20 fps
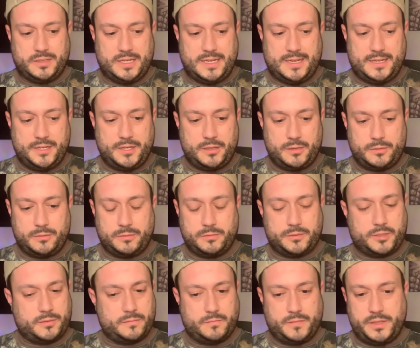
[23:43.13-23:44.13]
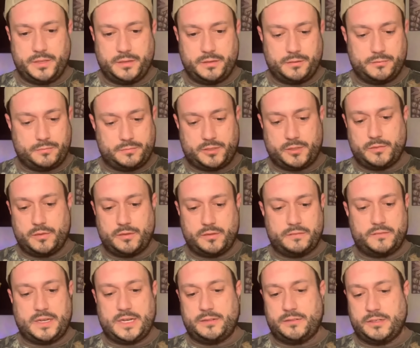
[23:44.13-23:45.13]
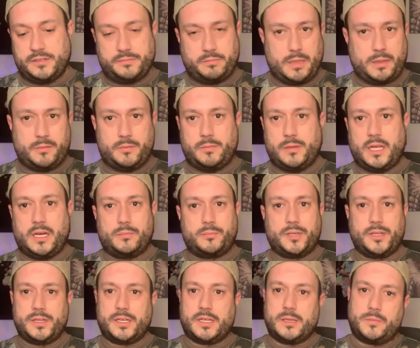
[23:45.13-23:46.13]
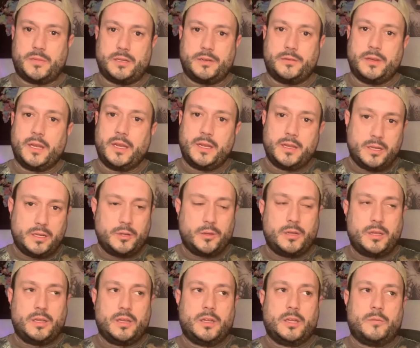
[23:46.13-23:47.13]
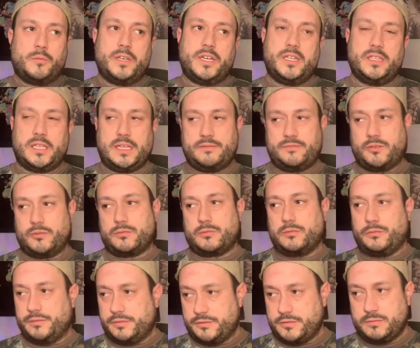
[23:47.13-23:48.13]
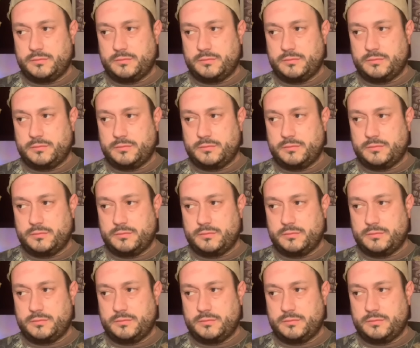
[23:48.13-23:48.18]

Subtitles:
I know, you know, coronavirus, blah, blah, blah. But come on, we need live vocals.